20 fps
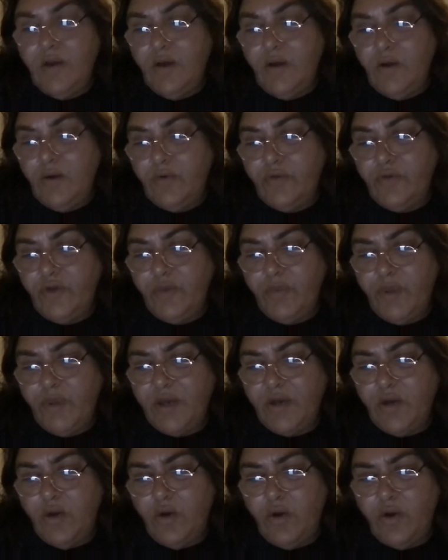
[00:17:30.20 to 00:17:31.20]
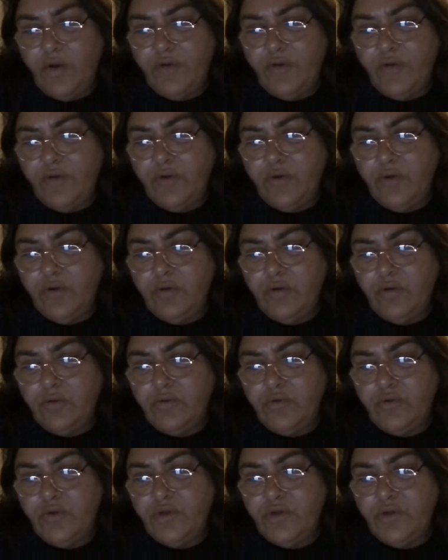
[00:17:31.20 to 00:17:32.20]
Also, be kind to
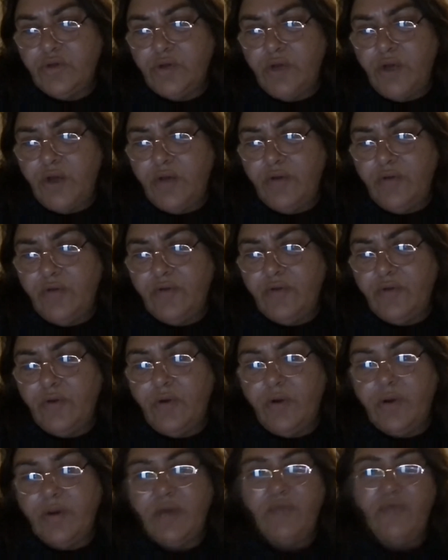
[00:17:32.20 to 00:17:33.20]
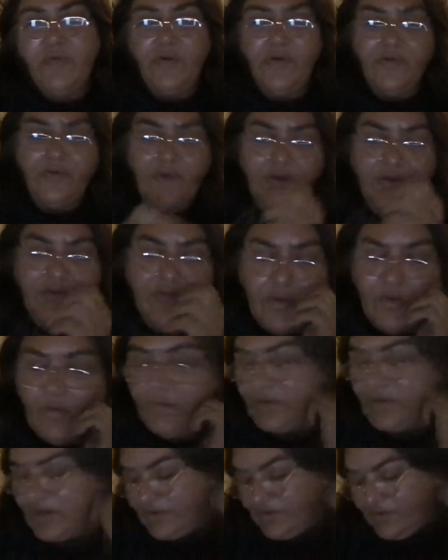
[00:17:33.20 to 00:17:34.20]
traditional owners. Like if you see someone
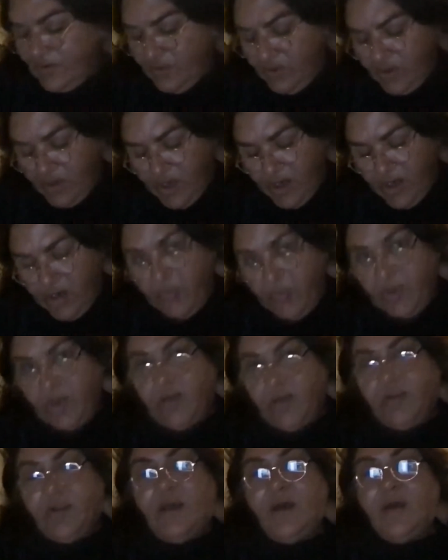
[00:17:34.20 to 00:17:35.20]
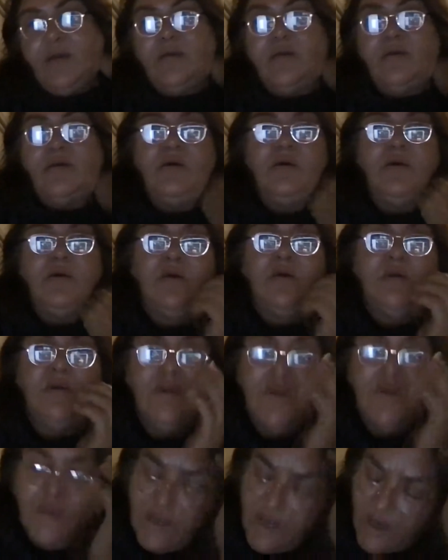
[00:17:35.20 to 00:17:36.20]
that's not coping in that,
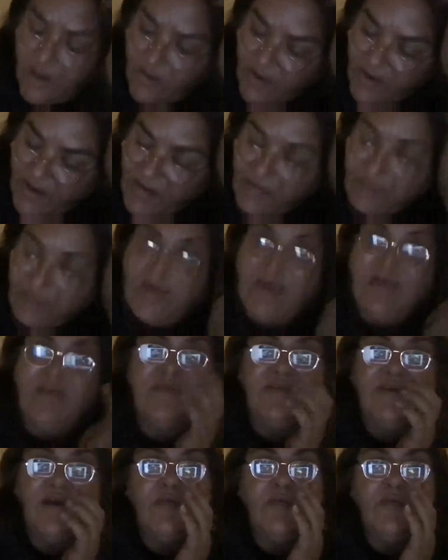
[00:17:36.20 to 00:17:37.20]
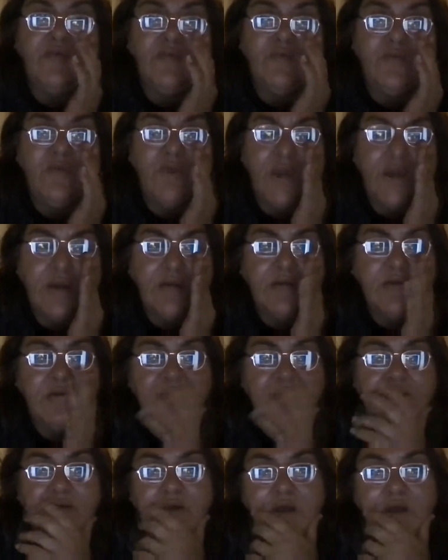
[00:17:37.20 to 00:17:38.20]
and that they self-inflict,
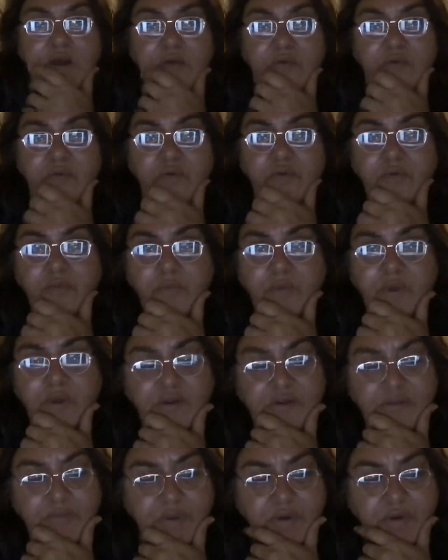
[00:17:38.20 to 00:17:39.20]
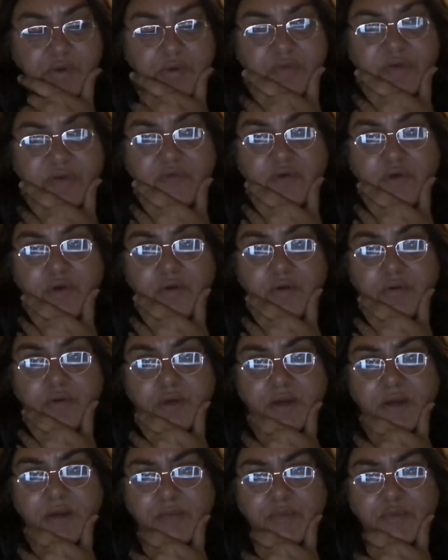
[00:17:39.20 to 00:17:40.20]
it's because they've got
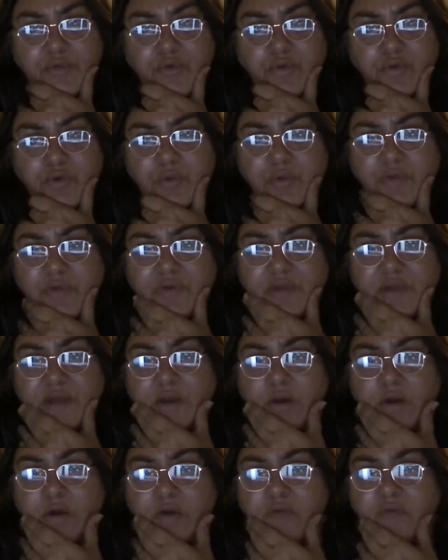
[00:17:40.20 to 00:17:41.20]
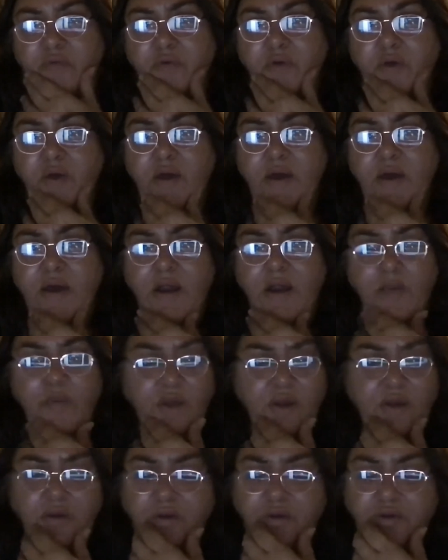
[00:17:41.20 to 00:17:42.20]
traumas in their life,
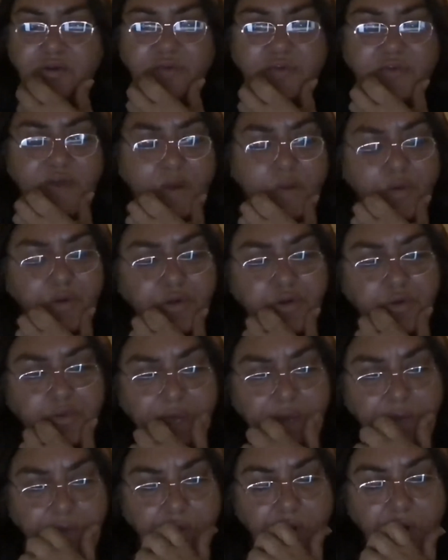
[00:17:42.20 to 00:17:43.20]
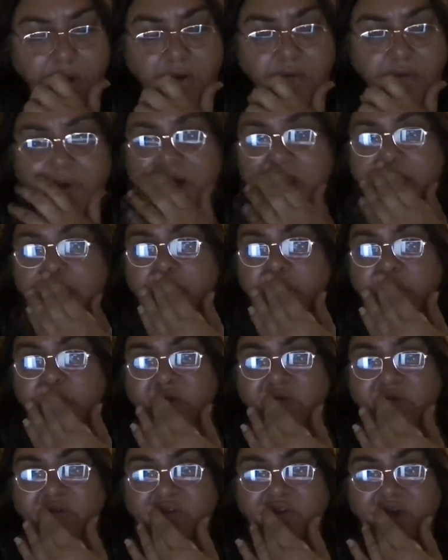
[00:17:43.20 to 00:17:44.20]
and not just Aboriginal people, a lot of people. So
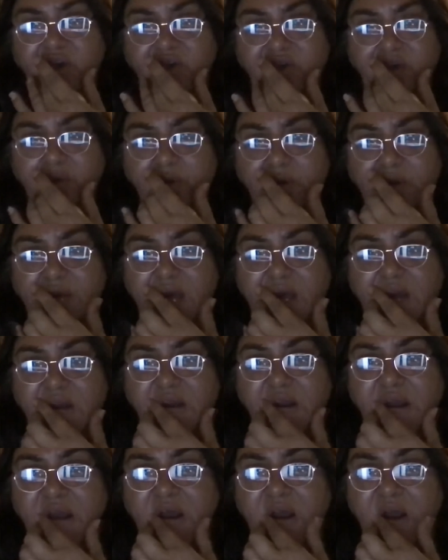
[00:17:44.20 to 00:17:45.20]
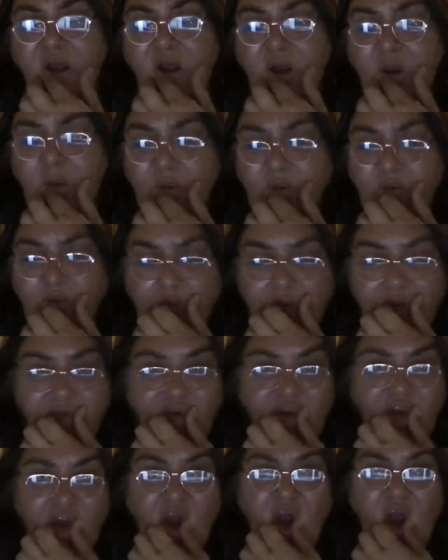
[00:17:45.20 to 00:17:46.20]
if you see someone down and out, homeless, whatever,